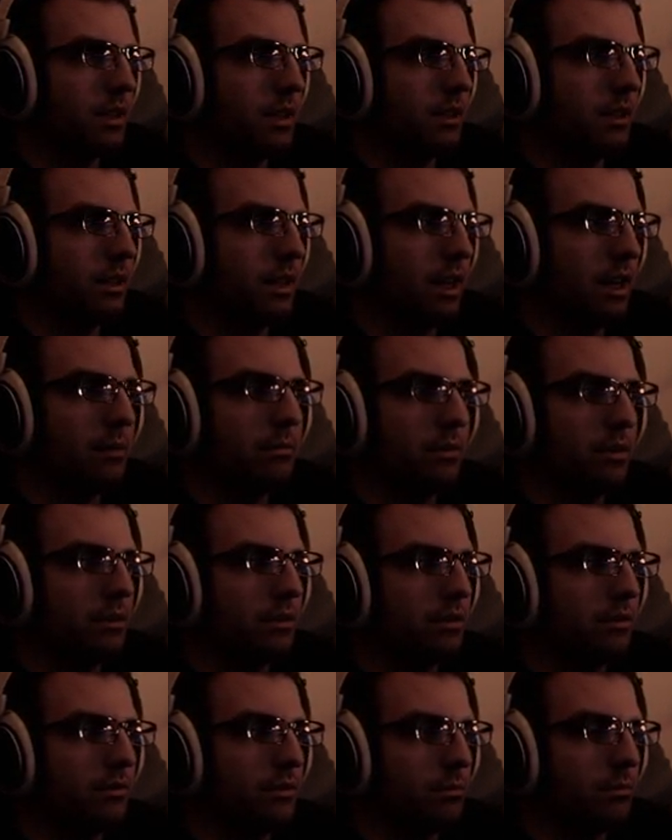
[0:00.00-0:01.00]
that much
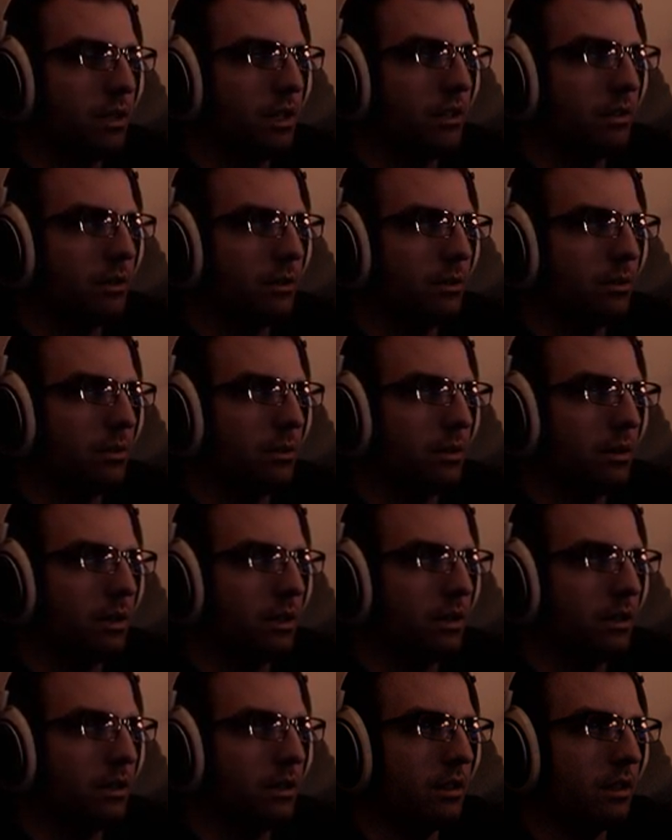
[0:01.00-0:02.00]
of the main story
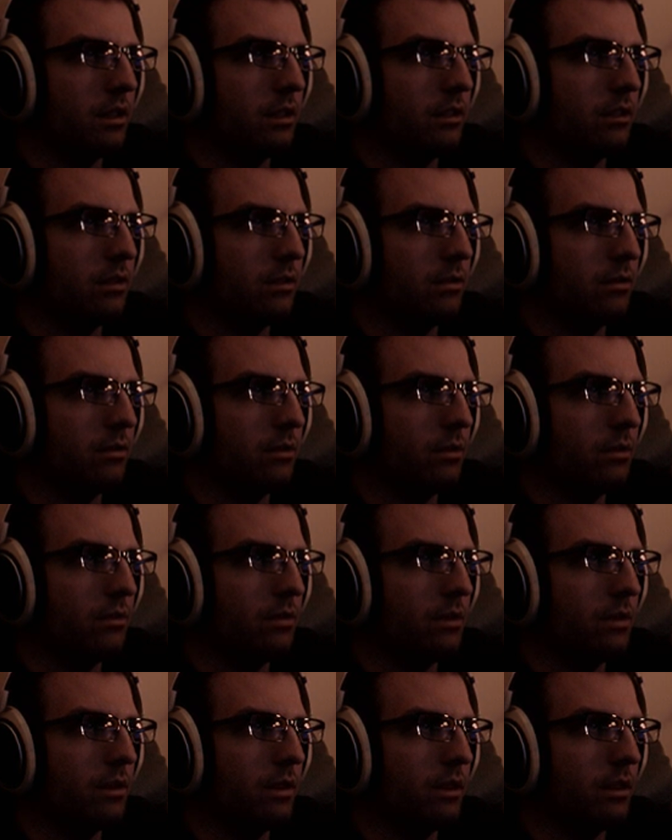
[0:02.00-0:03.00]
yet, like the
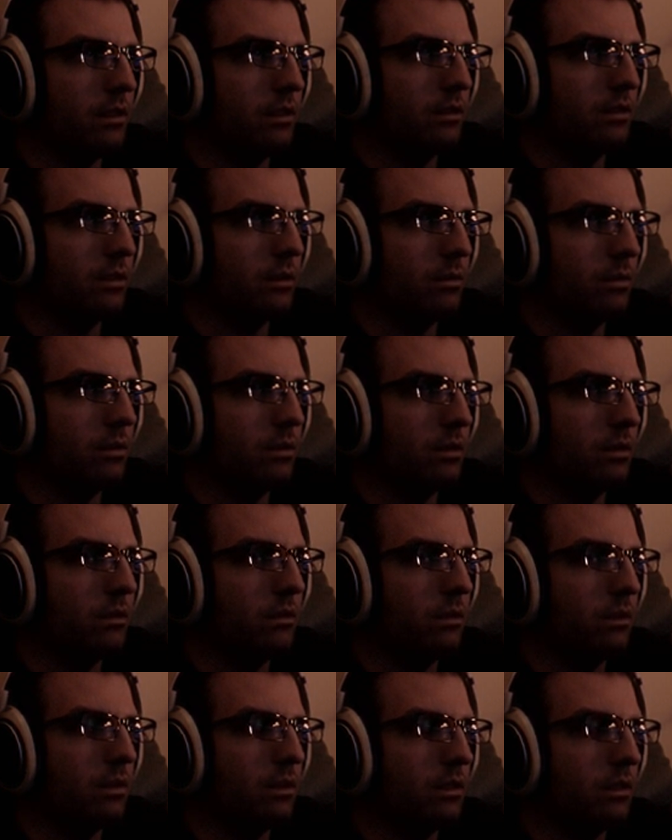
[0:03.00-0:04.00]
overarching, just like what's
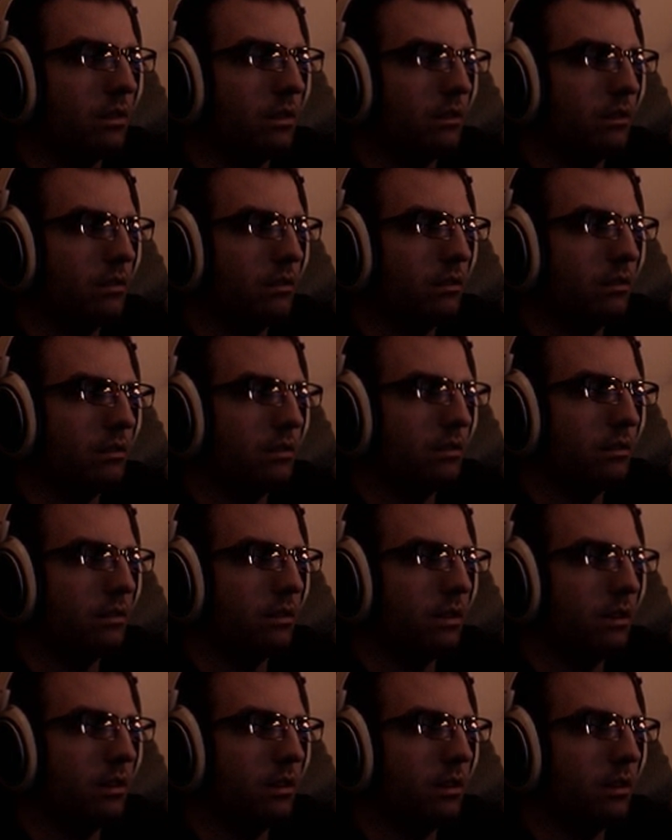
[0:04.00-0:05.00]
going on,
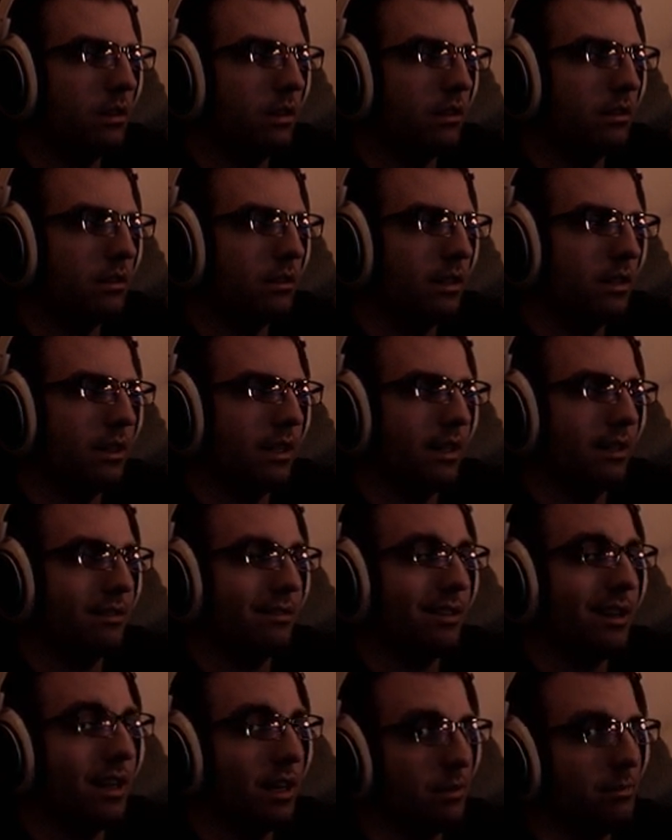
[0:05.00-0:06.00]
it's not like
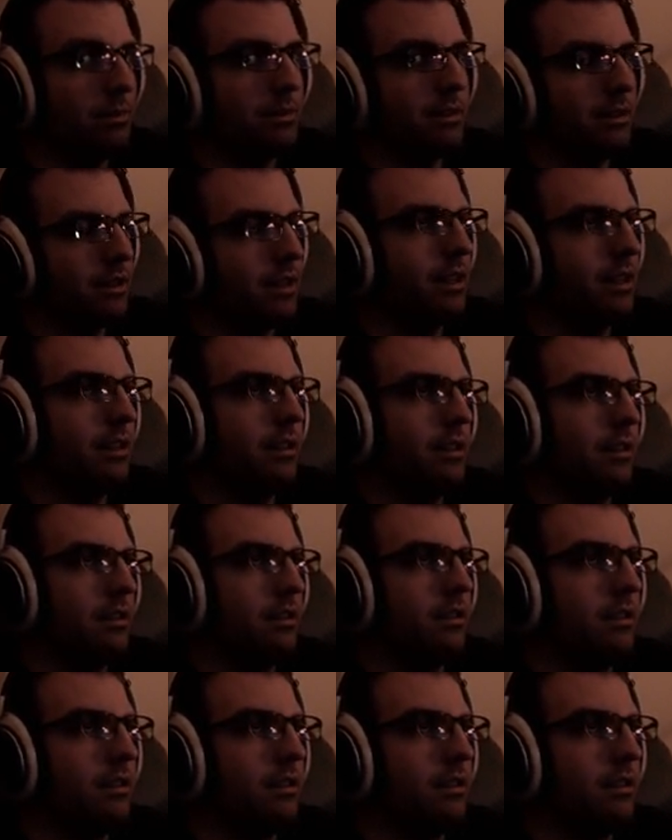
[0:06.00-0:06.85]
hyper connected.